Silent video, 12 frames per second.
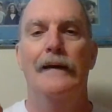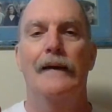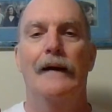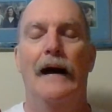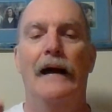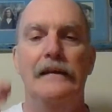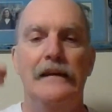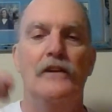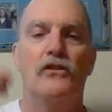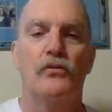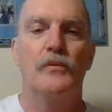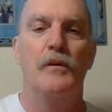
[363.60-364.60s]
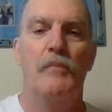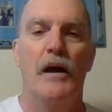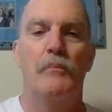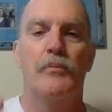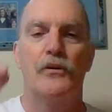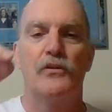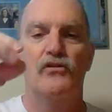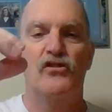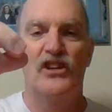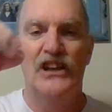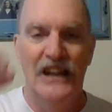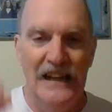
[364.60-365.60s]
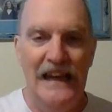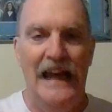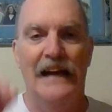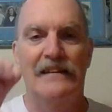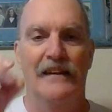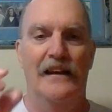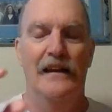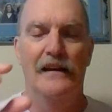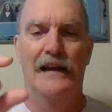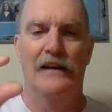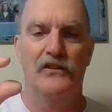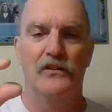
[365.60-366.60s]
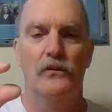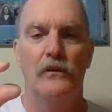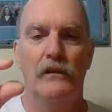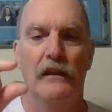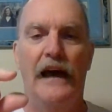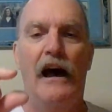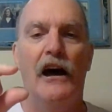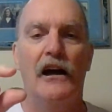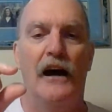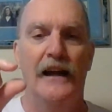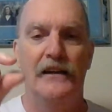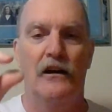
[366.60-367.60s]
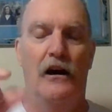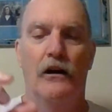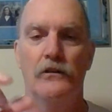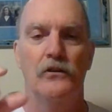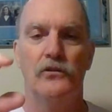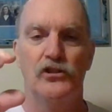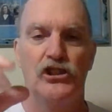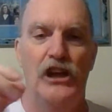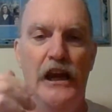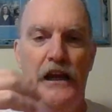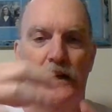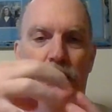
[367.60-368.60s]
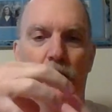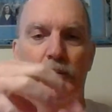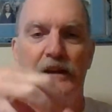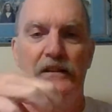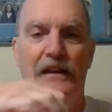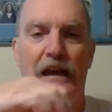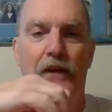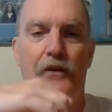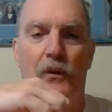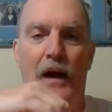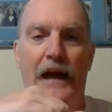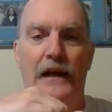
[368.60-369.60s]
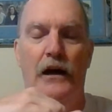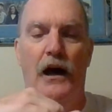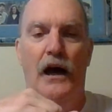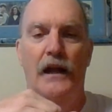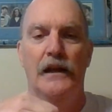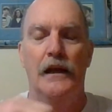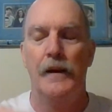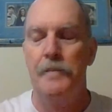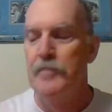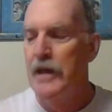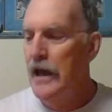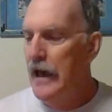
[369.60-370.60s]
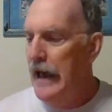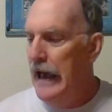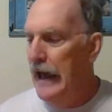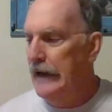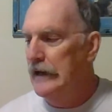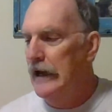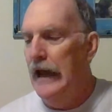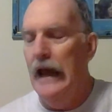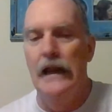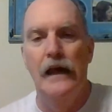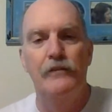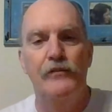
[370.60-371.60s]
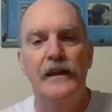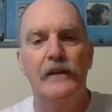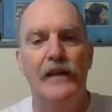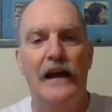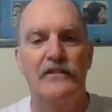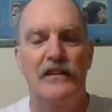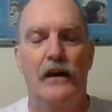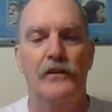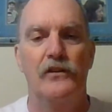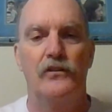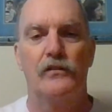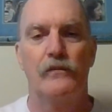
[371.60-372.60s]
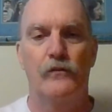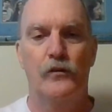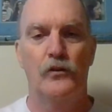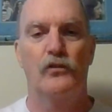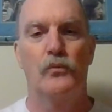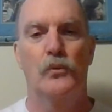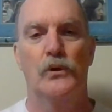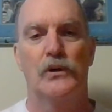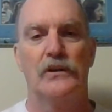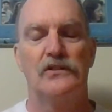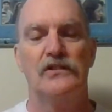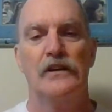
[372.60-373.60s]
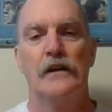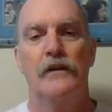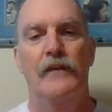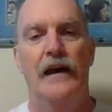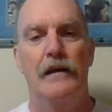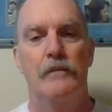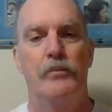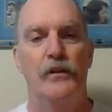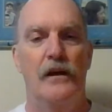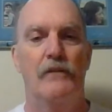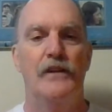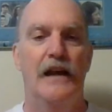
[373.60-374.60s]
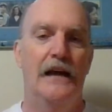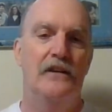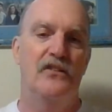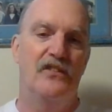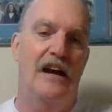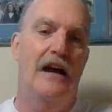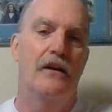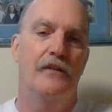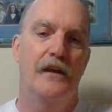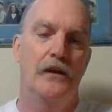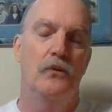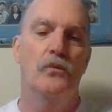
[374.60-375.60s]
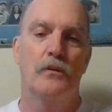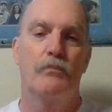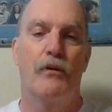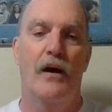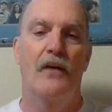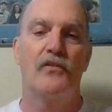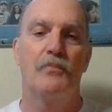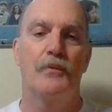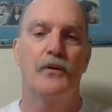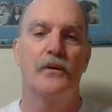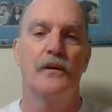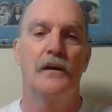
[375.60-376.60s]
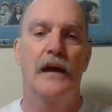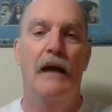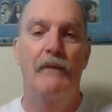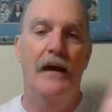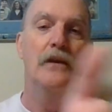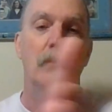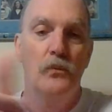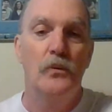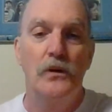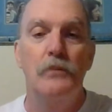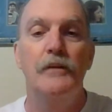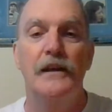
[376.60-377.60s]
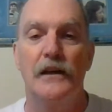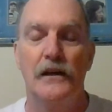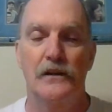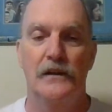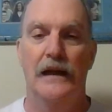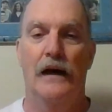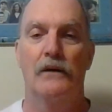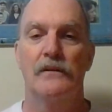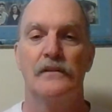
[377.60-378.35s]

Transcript: I need to remember to connect it. It has a little lock icon, a little chain coming together icon. And I think that's how this verse works. That, beloved, I desire that you would prosper and that you would be in good health,